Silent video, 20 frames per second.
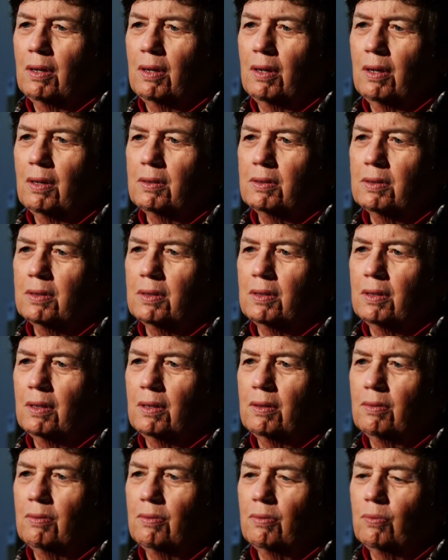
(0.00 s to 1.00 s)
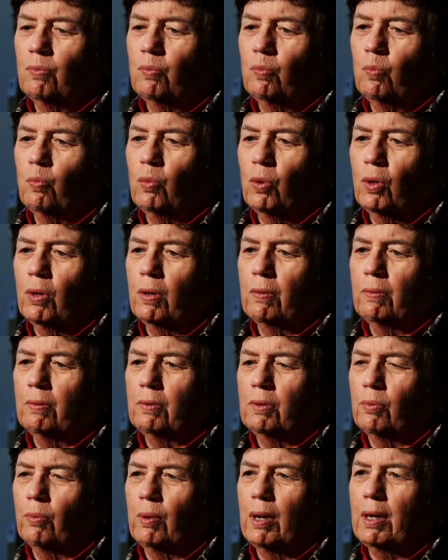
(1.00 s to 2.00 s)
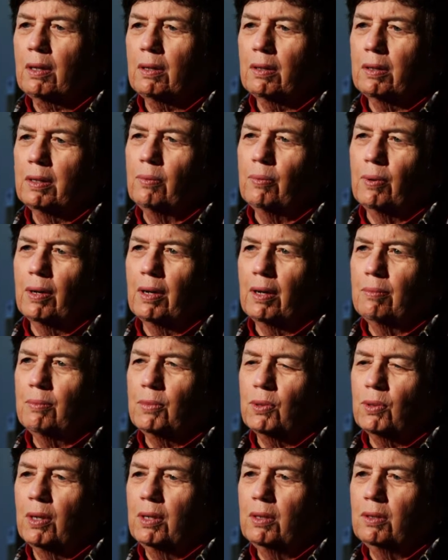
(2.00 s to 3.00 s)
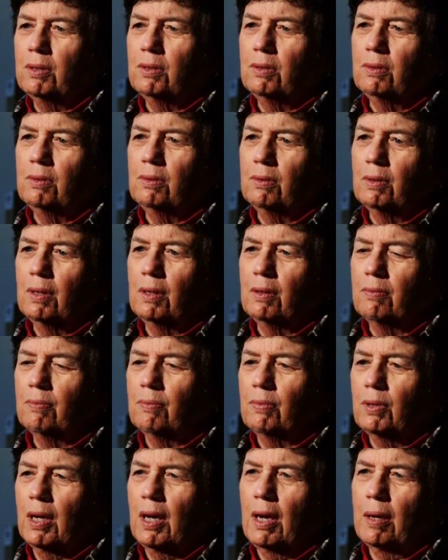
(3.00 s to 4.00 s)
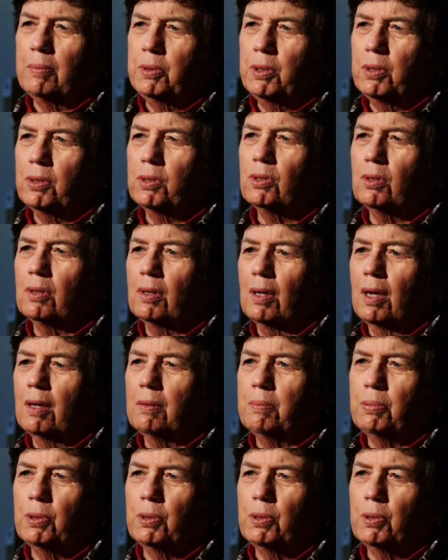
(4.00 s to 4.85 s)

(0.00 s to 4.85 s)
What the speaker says: as more directly when I'm trying to capture a certain kind of